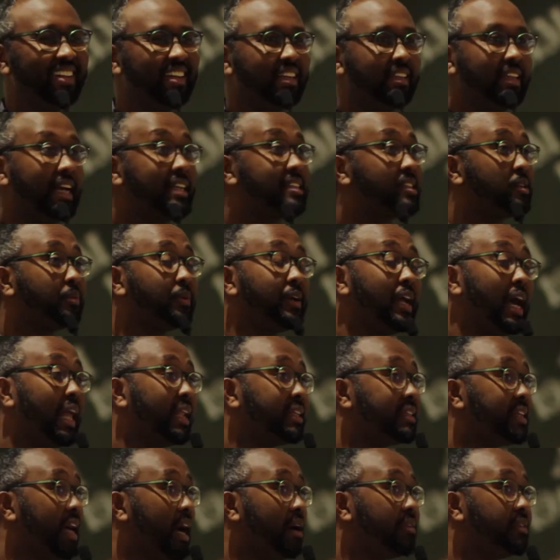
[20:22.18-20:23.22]
And that's the
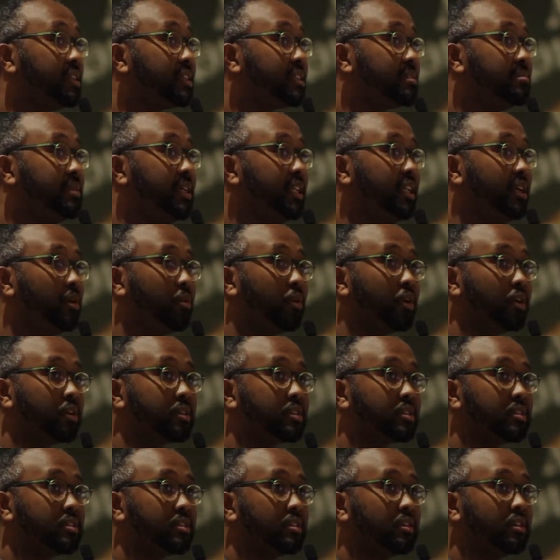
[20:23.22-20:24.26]
reality how this media
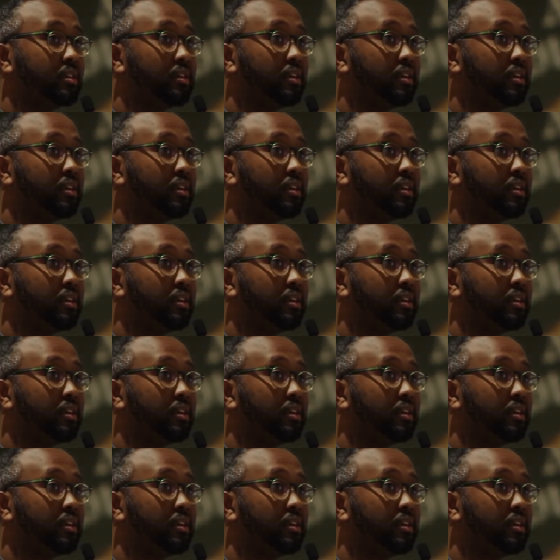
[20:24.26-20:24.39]
works.